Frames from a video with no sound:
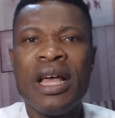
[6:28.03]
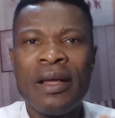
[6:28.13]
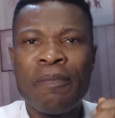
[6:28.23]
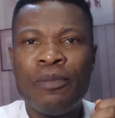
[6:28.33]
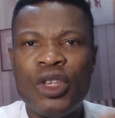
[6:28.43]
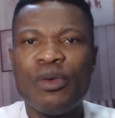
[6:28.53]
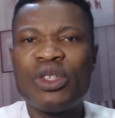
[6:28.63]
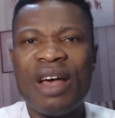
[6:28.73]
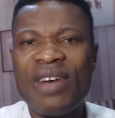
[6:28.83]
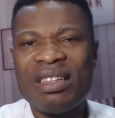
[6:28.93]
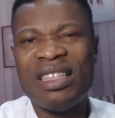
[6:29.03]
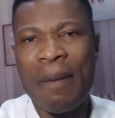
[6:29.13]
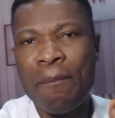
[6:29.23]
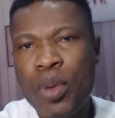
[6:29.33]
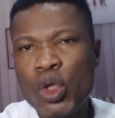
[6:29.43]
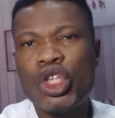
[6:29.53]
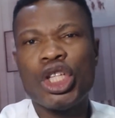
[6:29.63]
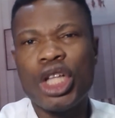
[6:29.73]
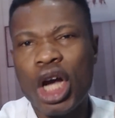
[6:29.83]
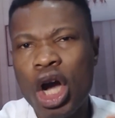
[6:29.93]
Civil servants that put
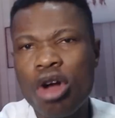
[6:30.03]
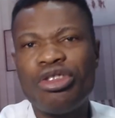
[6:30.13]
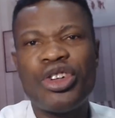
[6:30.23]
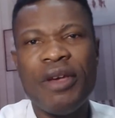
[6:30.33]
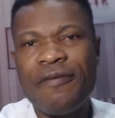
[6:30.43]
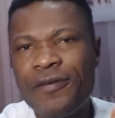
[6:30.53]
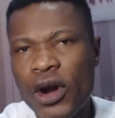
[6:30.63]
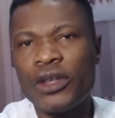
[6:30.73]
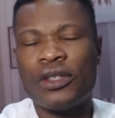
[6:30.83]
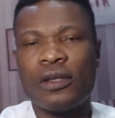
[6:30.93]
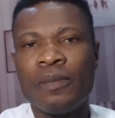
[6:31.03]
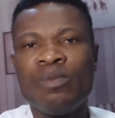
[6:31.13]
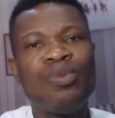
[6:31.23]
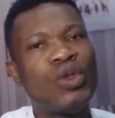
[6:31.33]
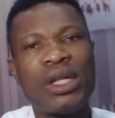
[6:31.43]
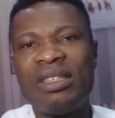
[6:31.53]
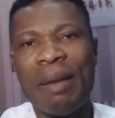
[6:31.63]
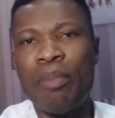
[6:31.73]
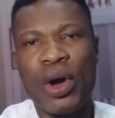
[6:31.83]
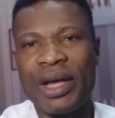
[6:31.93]
the country first, not their
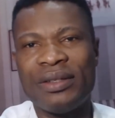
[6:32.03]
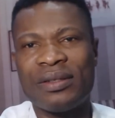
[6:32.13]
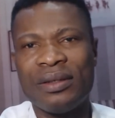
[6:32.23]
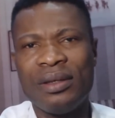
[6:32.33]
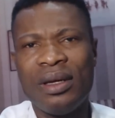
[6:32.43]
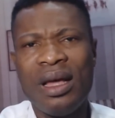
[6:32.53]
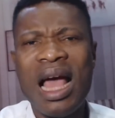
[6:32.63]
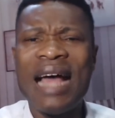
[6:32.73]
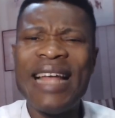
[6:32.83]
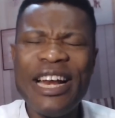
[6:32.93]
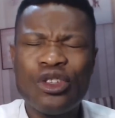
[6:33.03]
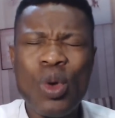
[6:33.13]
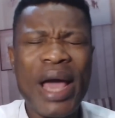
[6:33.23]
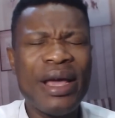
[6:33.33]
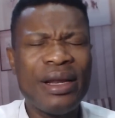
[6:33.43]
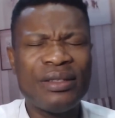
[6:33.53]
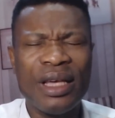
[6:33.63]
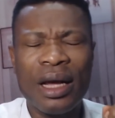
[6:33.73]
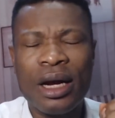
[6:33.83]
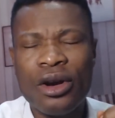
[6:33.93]
pockets. And that is why it is
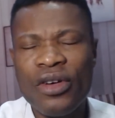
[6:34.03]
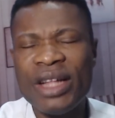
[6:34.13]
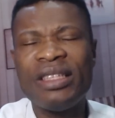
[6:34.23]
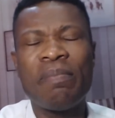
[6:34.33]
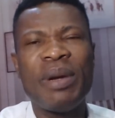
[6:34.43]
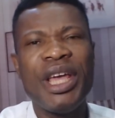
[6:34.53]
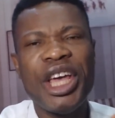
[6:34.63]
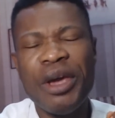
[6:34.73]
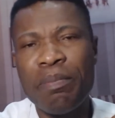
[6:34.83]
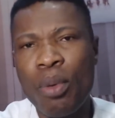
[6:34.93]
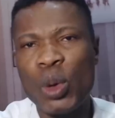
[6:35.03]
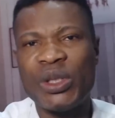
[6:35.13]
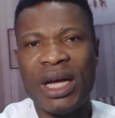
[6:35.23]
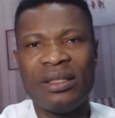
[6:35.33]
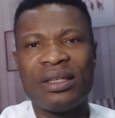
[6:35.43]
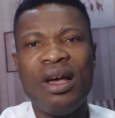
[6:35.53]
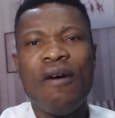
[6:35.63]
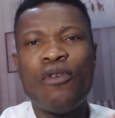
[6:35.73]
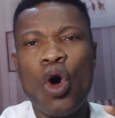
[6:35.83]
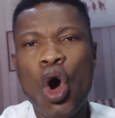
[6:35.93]
incredibly important
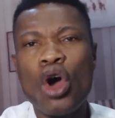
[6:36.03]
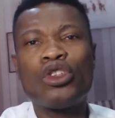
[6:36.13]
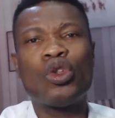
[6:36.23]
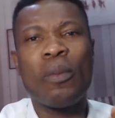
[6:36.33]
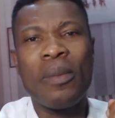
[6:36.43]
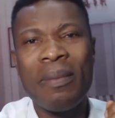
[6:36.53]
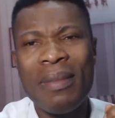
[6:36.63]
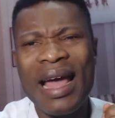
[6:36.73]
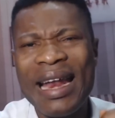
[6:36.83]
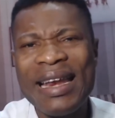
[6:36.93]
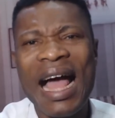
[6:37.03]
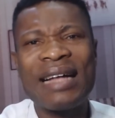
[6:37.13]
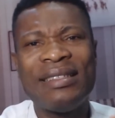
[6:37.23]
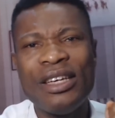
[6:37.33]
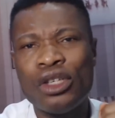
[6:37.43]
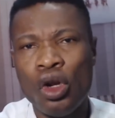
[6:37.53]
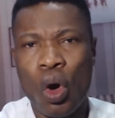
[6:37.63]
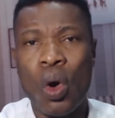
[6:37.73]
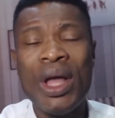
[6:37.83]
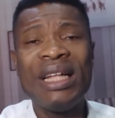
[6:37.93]
for us to enact this
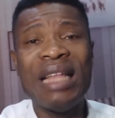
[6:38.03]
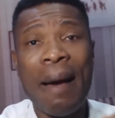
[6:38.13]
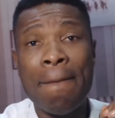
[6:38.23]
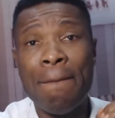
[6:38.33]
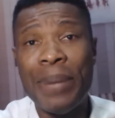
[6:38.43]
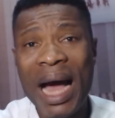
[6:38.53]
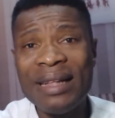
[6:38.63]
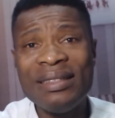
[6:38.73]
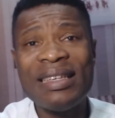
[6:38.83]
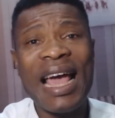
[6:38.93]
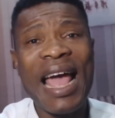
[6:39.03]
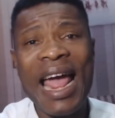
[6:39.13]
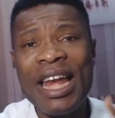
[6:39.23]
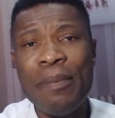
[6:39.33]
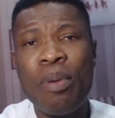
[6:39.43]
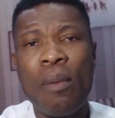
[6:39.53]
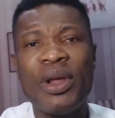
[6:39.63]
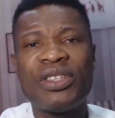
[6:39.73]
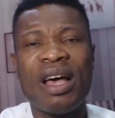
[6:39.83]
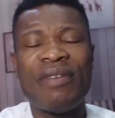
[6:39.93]
law that bans any
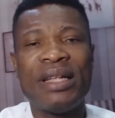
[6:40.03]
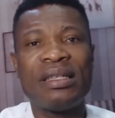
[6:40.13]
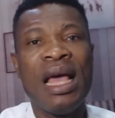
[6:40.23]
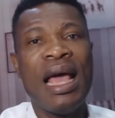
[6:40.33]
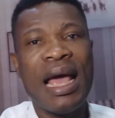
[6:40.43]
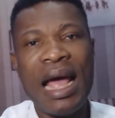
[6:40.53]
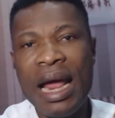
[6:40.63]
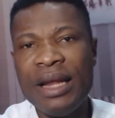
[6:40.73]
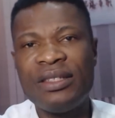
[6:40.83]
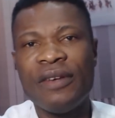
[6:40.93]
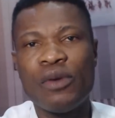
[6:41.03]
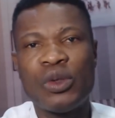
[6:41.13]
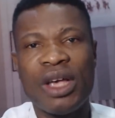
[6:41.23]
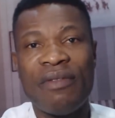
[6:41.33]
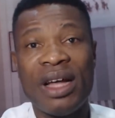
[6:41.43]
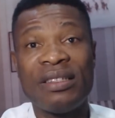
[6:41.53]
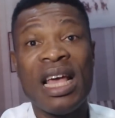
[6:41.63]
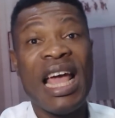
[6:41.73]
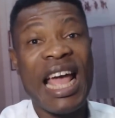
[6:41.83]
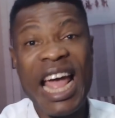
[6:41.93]
public servant, any civil servant,
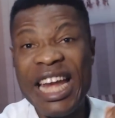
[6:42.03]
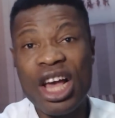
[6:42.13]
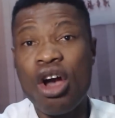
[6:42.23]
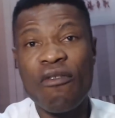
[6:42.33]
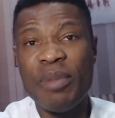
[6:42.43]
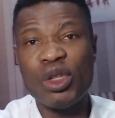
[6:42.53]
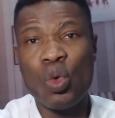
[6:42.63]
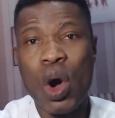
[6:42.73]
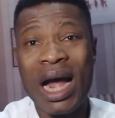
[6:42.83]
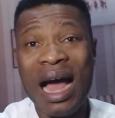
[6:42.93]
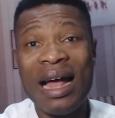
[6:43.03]
any government worker,